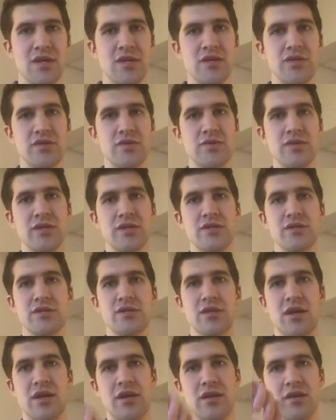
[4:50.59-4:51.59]
to really just
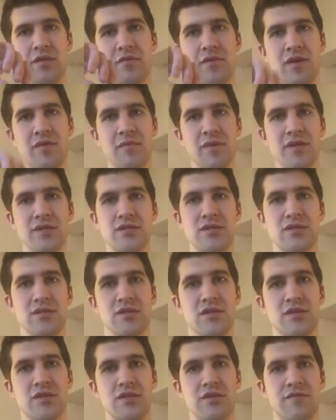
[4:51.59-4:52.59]
elevate me to
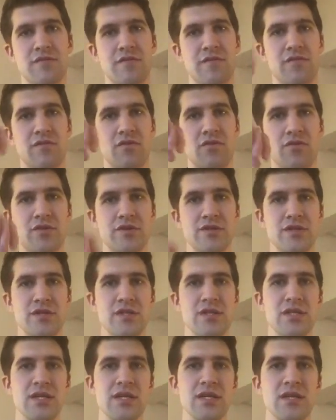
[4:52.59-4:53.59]
the different floors I
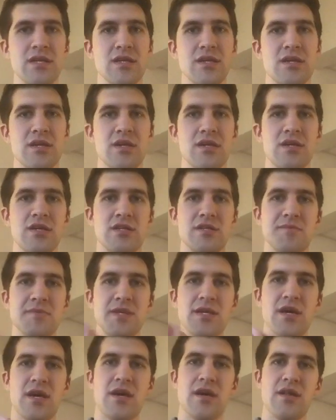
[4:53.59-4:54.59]
need to
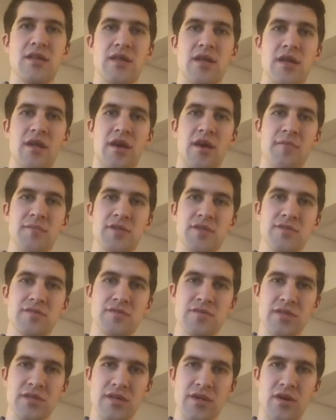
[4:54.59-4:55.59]
be at. And then I'm just
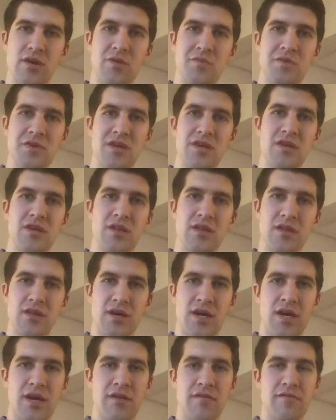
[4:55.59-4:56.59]
really opening a
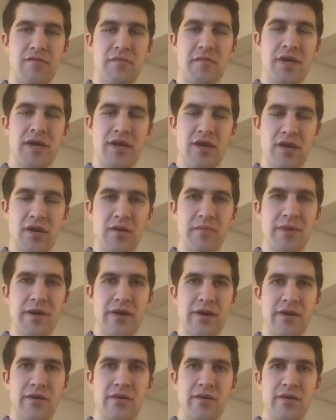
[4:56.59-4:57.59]
lot from my
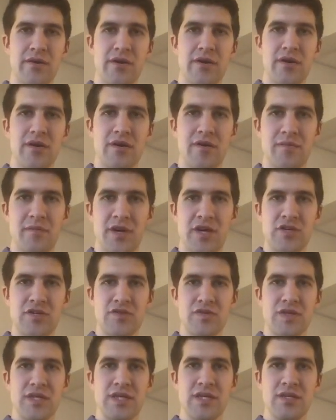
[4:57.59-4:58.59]
elbow,
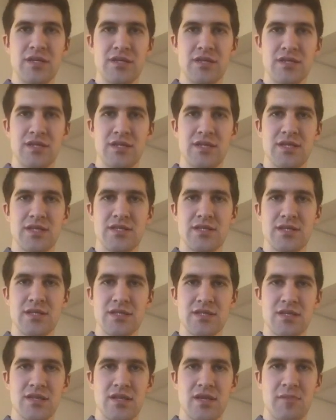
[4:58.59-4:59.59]
measuring the
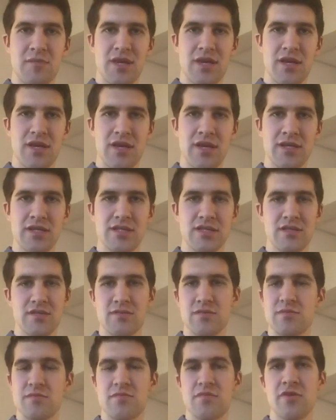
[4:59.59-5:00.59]
distance, and then my hand is
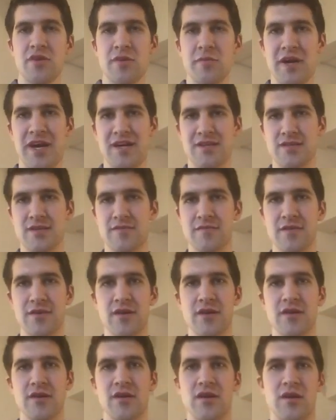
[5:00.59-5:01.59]
pretty passive.
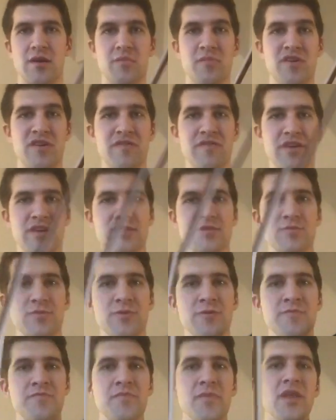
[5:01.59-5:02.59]
are pretty
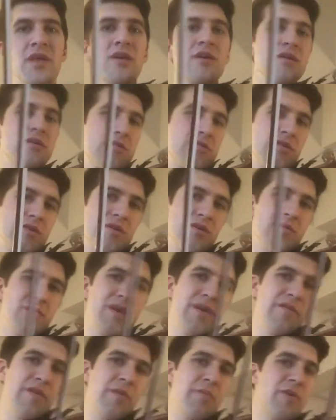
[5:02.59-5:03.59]
flexible. So we
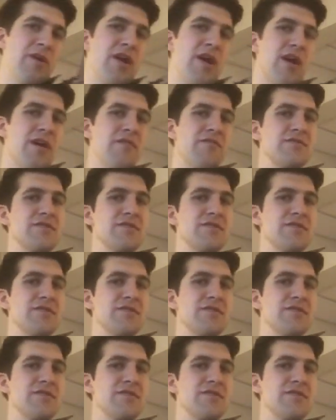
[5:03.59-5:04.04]
have upper half